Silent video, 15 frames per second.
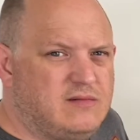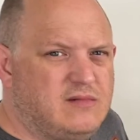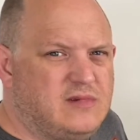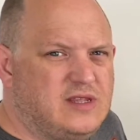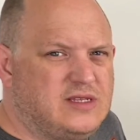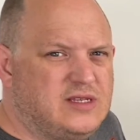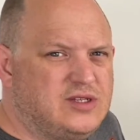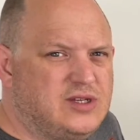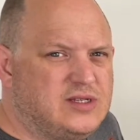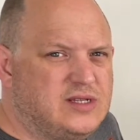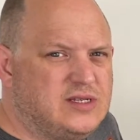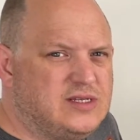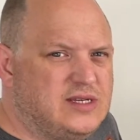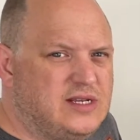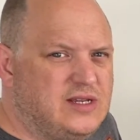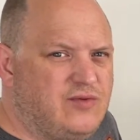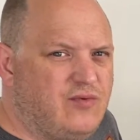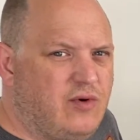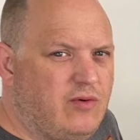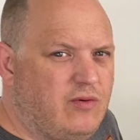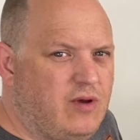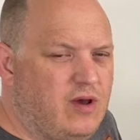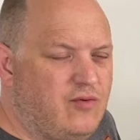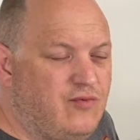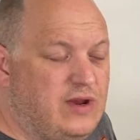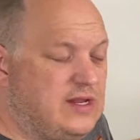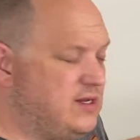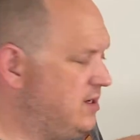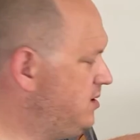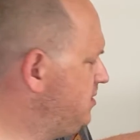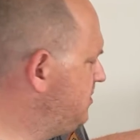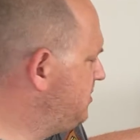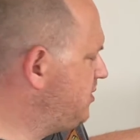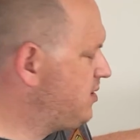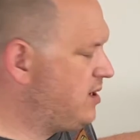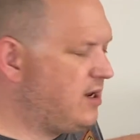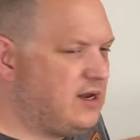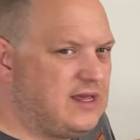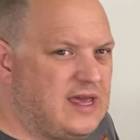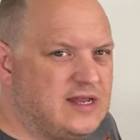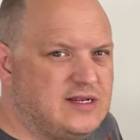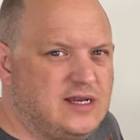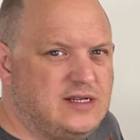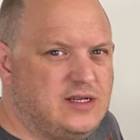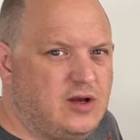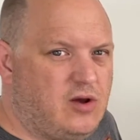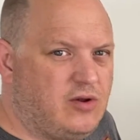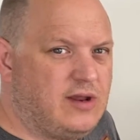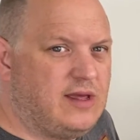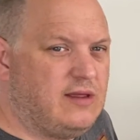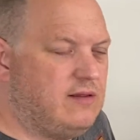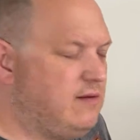This is just a CD reader, so I can only get data on it